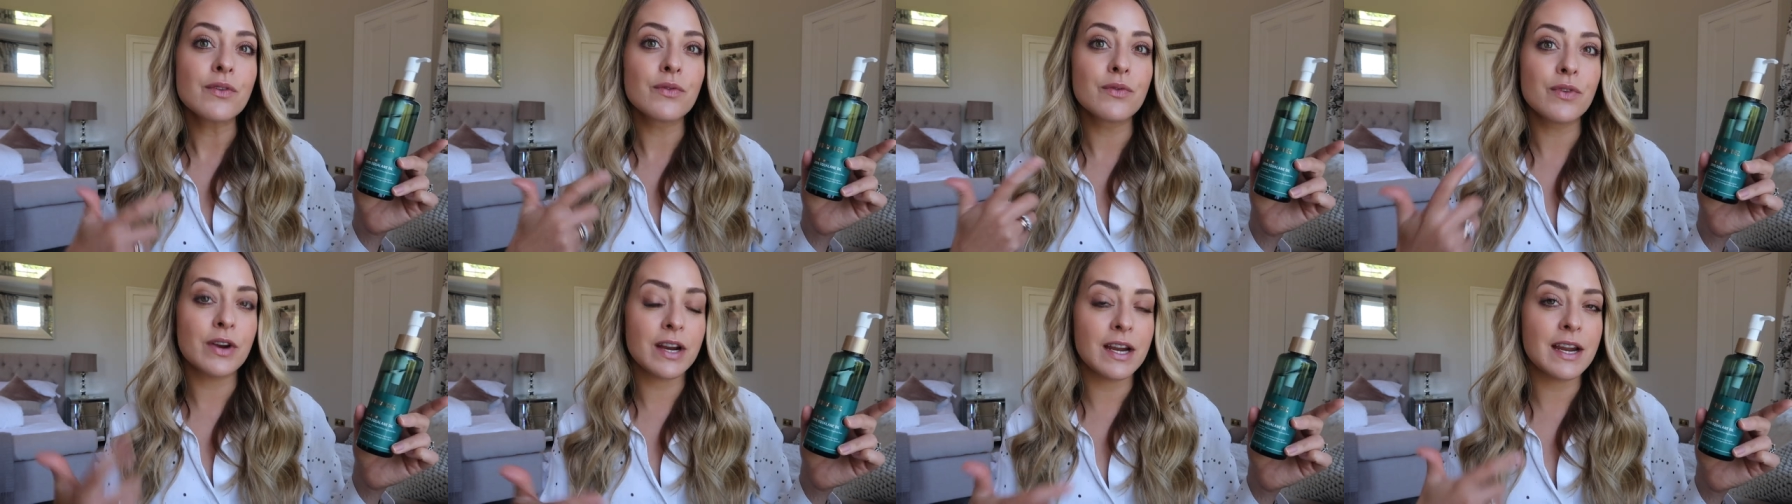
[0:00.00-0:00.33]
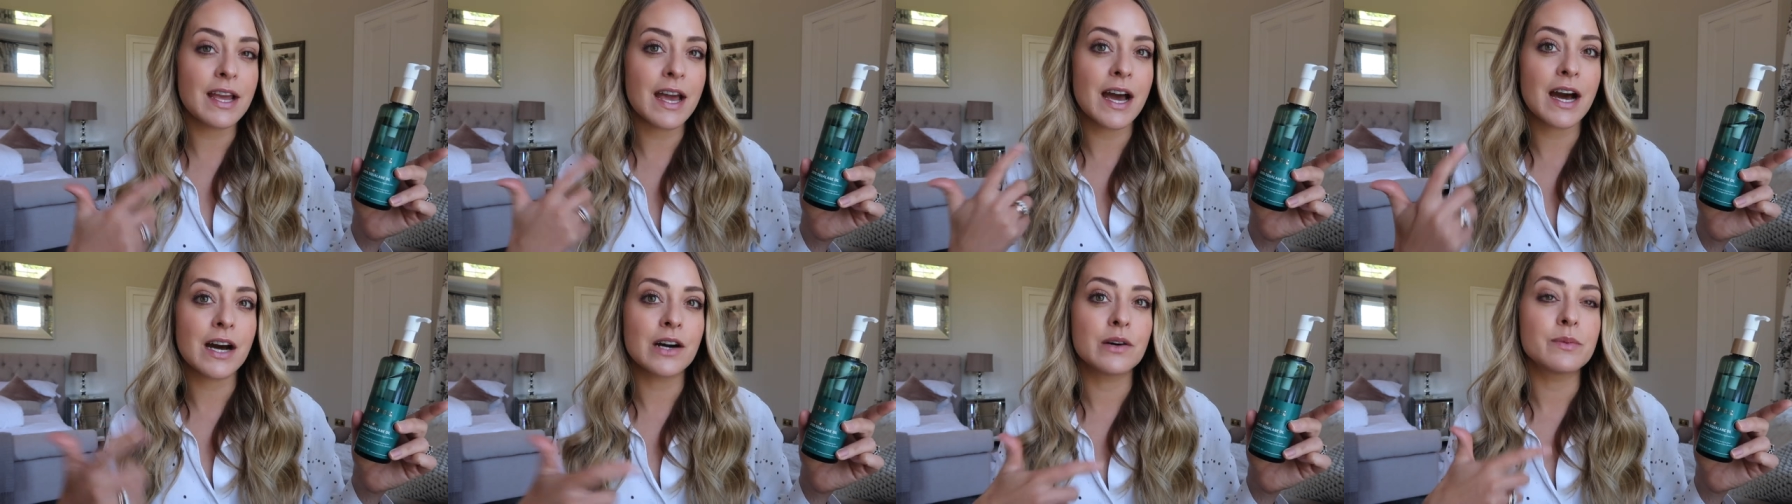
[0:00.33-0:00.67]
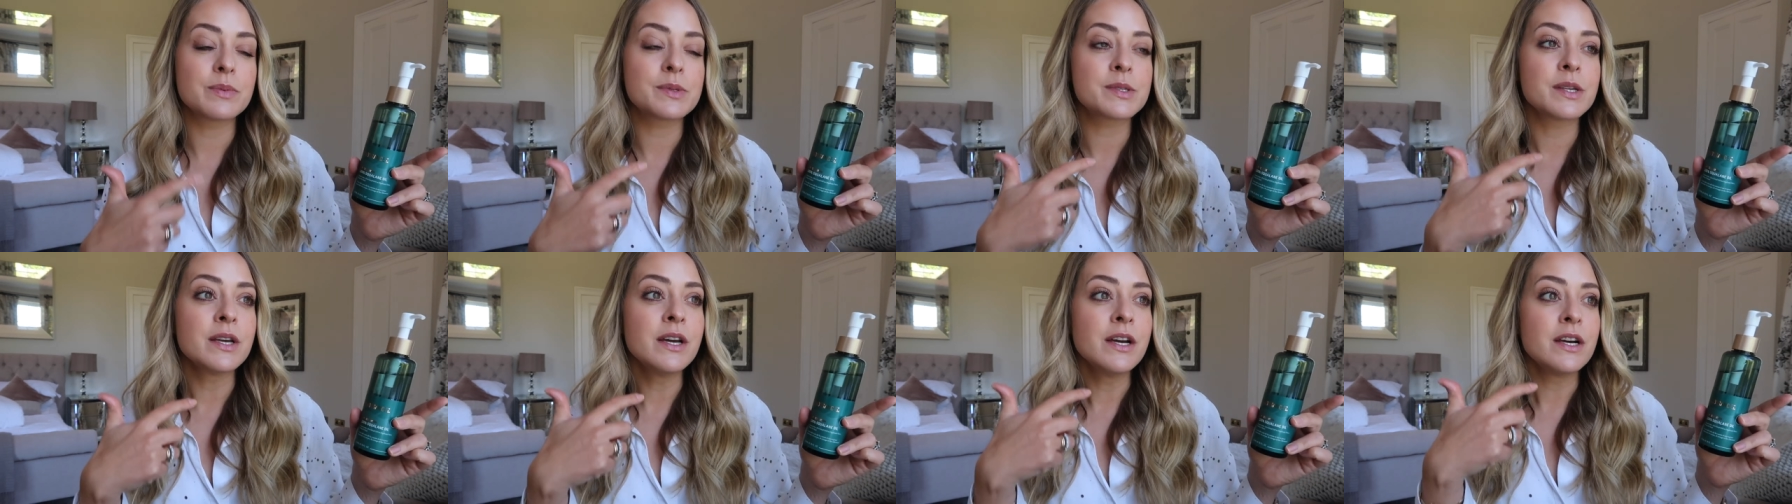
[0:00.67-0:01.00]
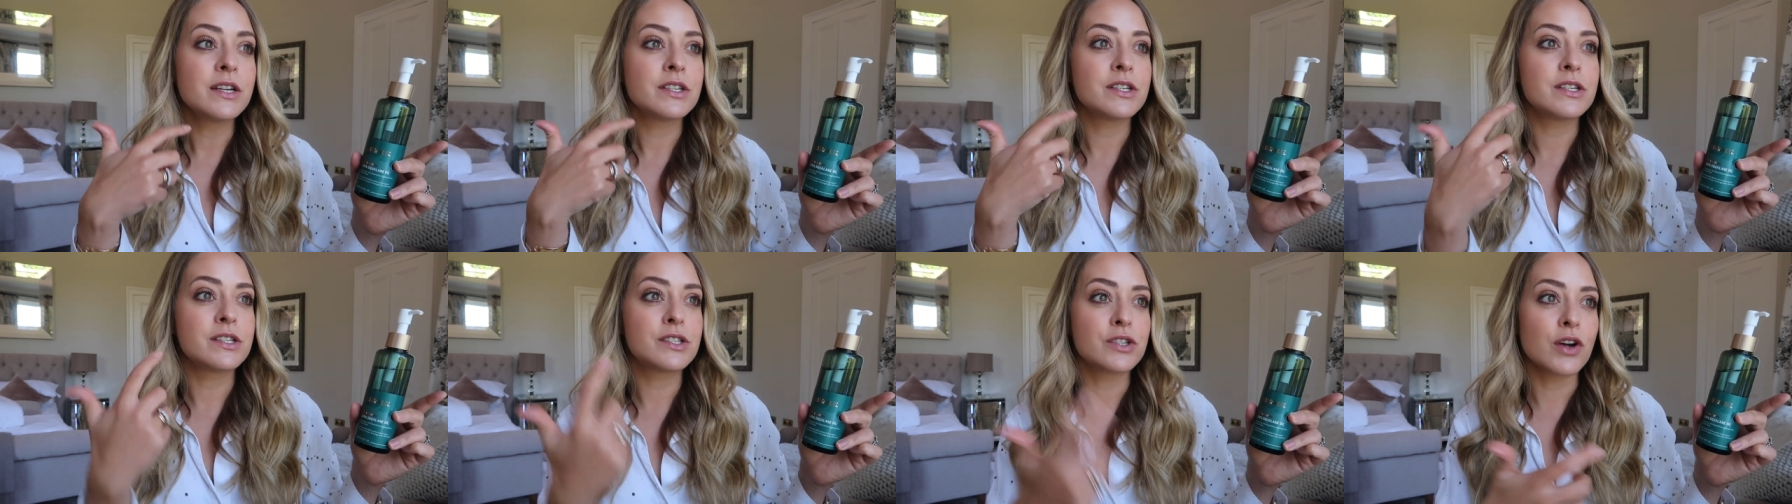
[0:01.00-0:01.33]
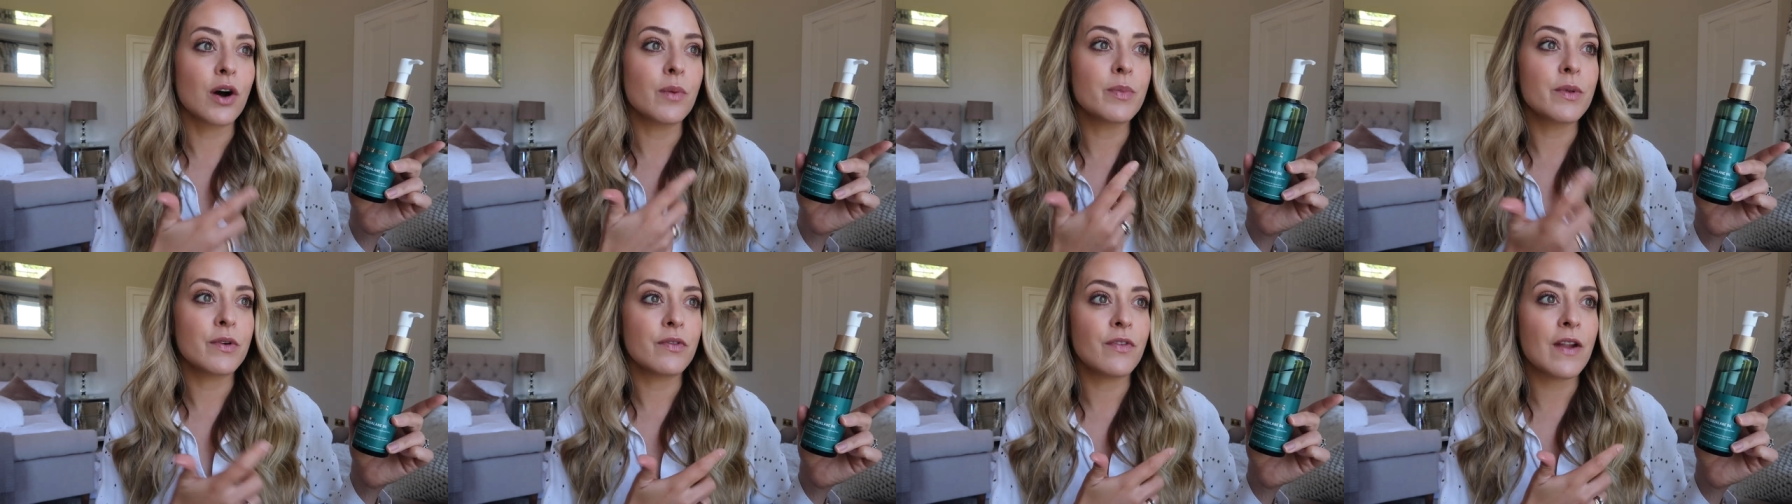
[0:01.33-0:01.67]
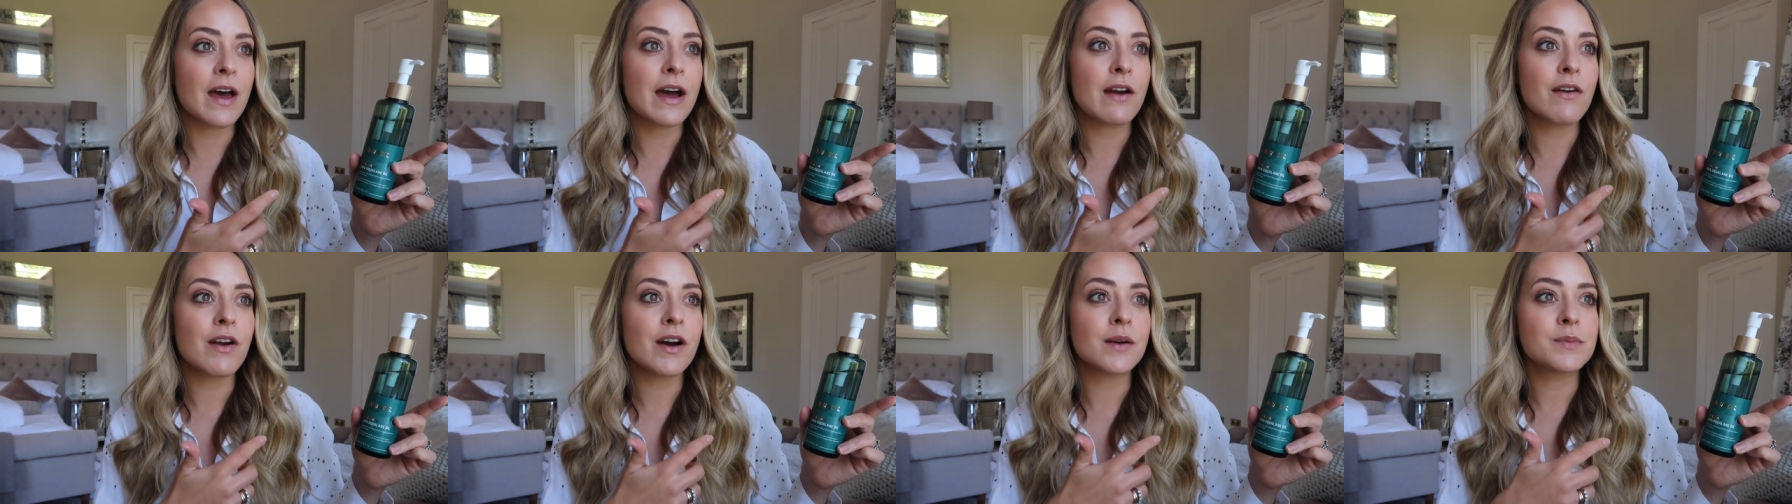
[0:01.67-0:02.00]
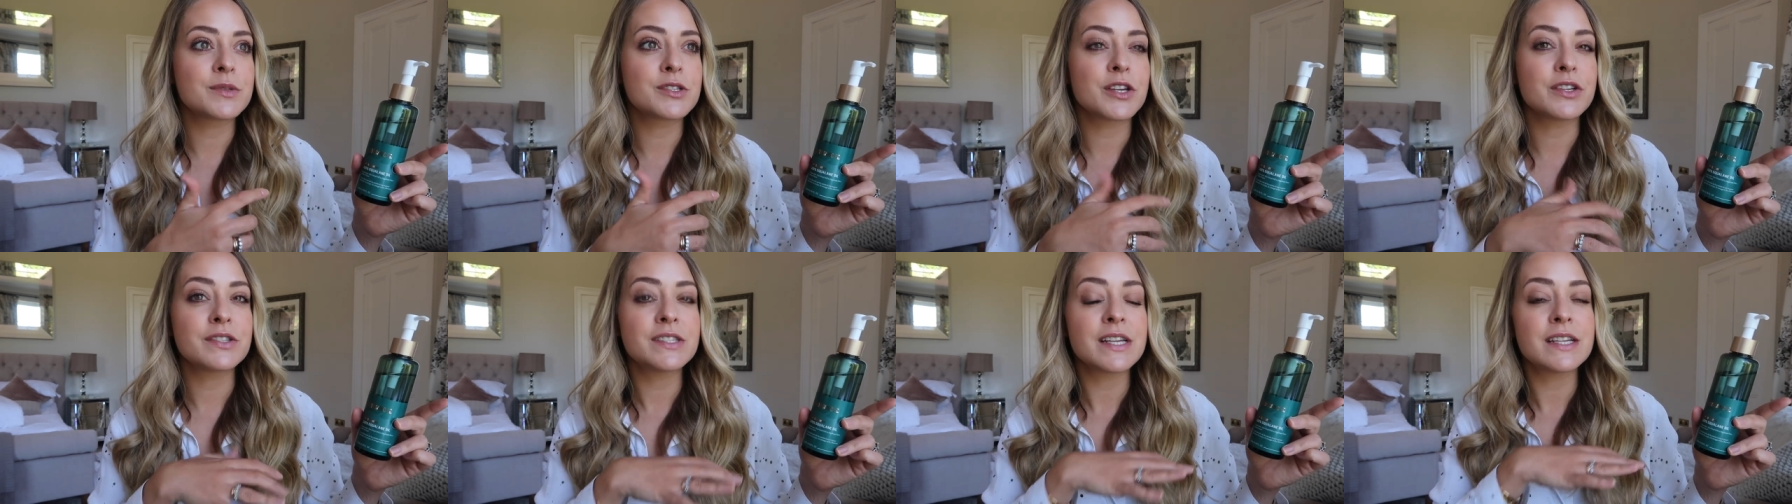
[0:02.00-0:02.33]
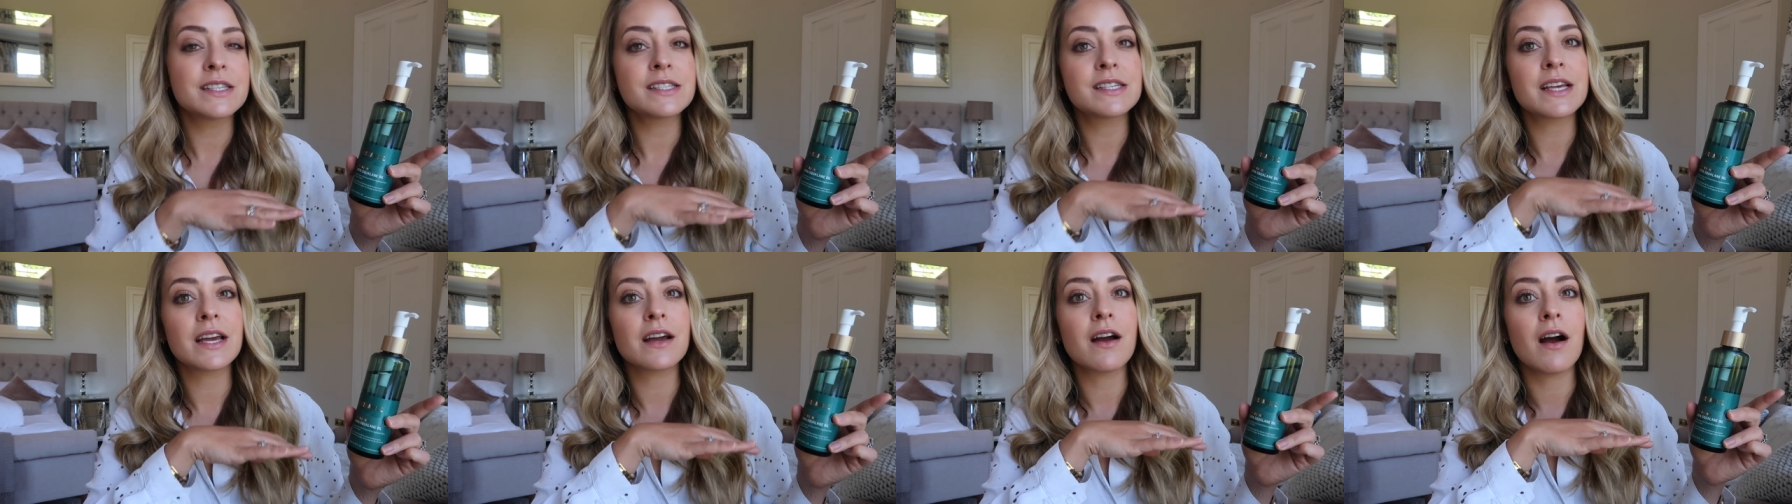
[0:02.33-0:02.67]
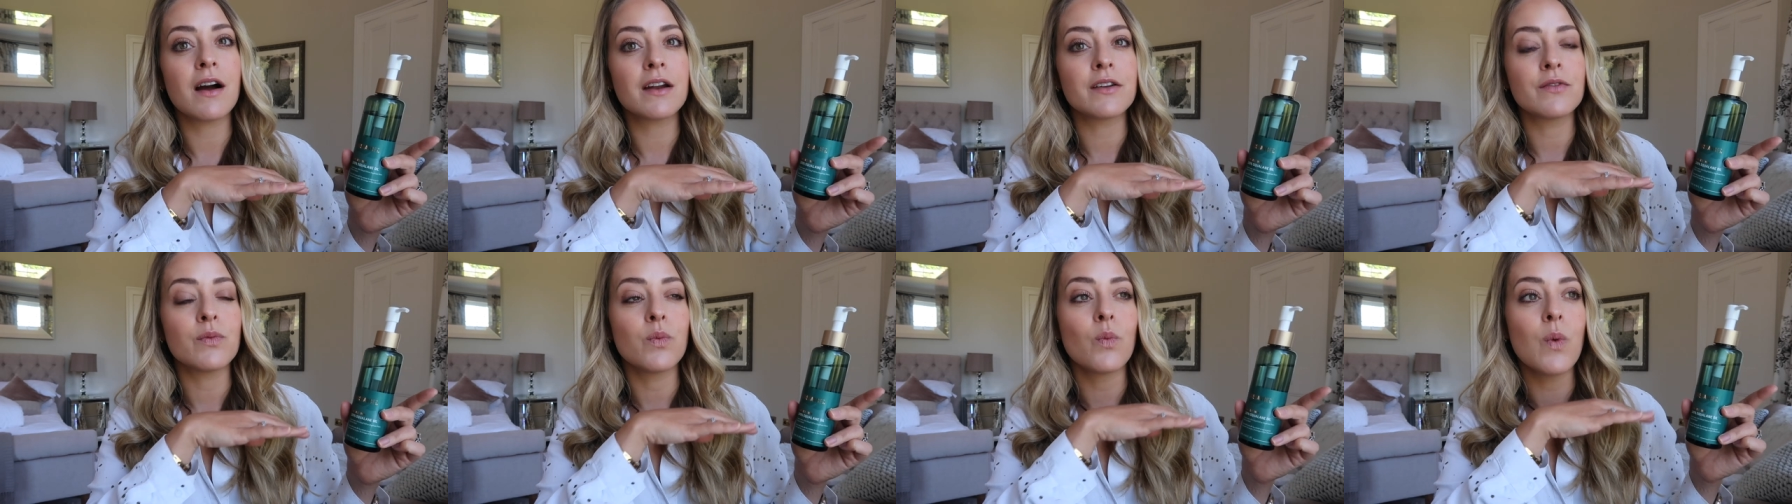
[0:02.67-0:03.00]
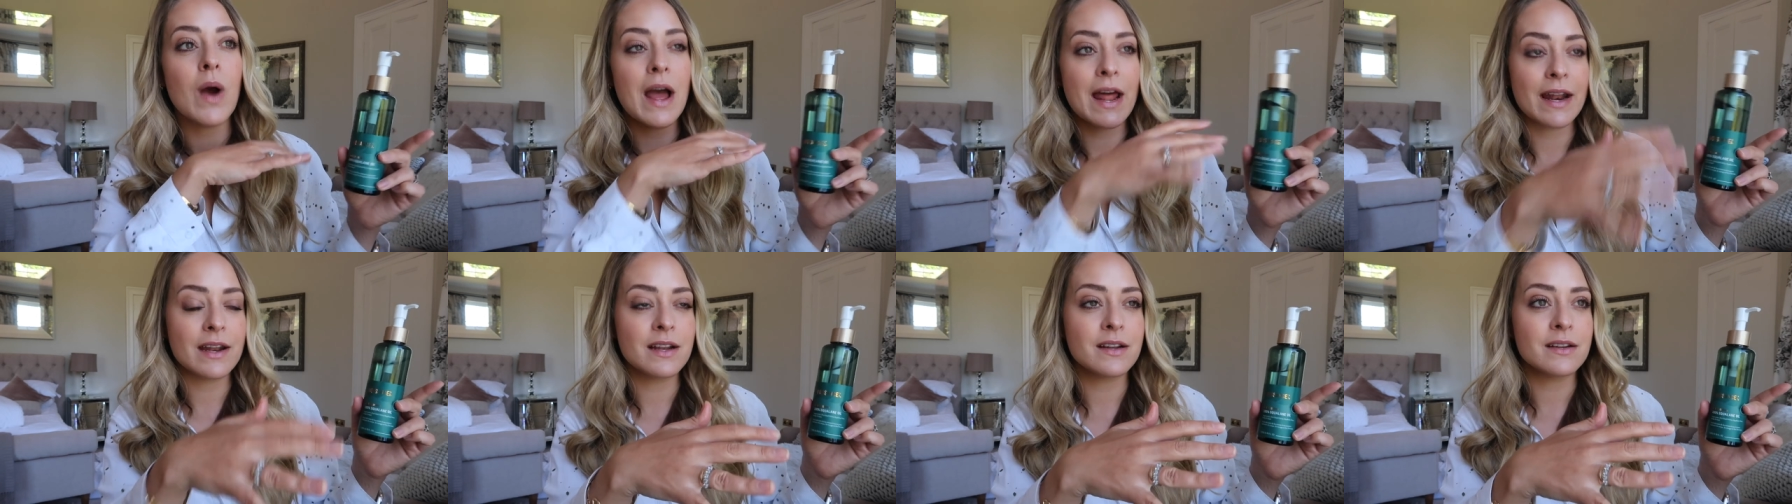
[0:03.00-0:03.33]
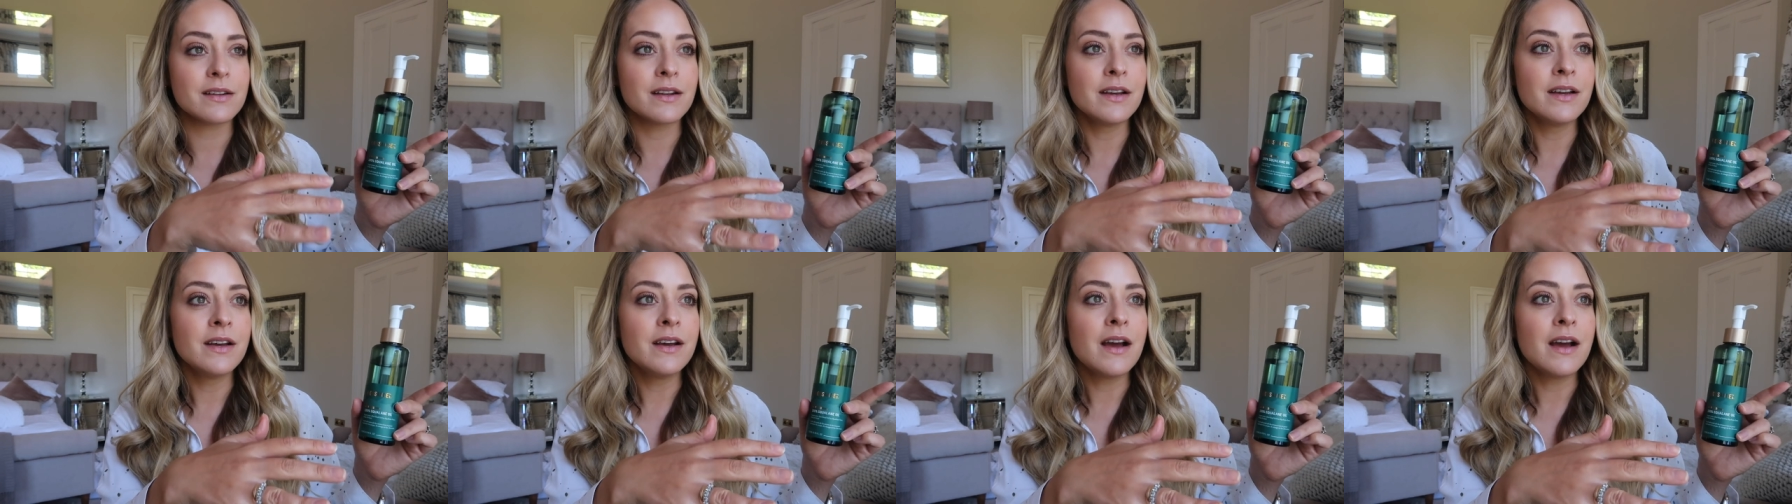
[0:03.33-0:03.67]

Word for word: really helps to stop the flare-ups. So since it kind of went,